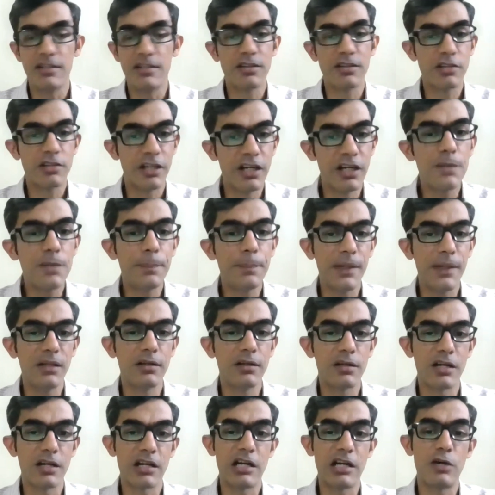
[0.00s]
the third
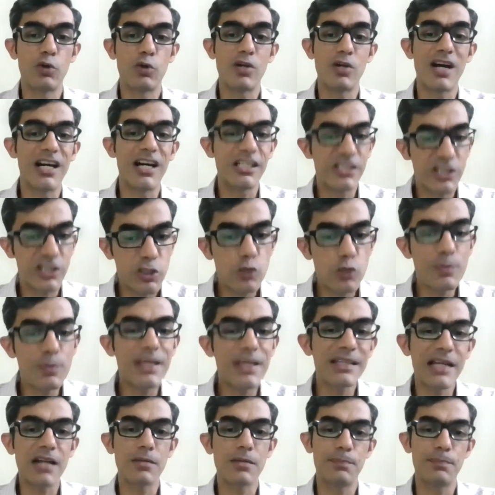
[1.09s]
pillar around
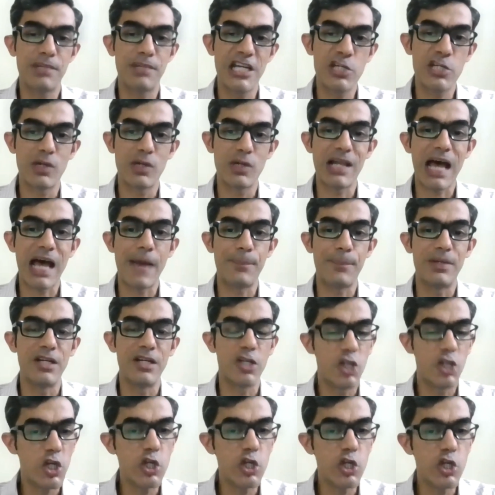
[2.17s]
assuming that a breach will
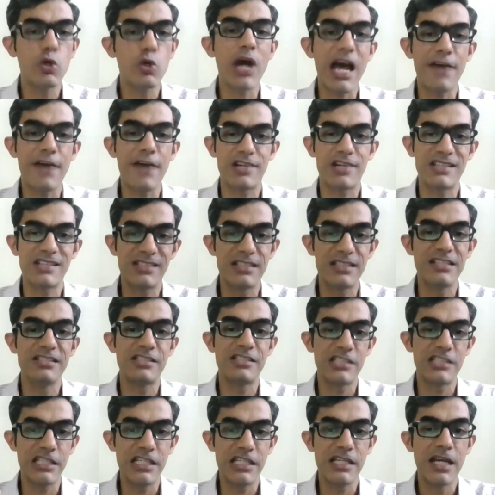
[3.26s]
happen, do you have
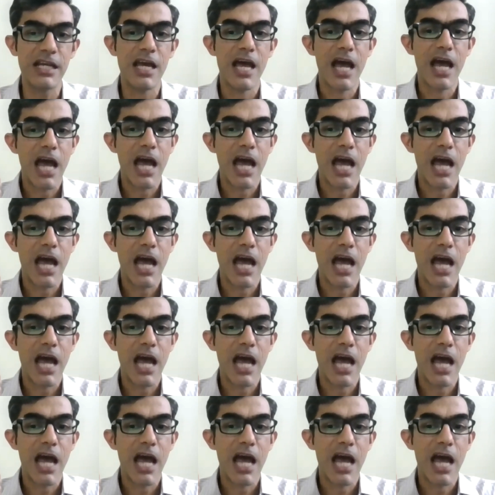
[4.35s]
resiliency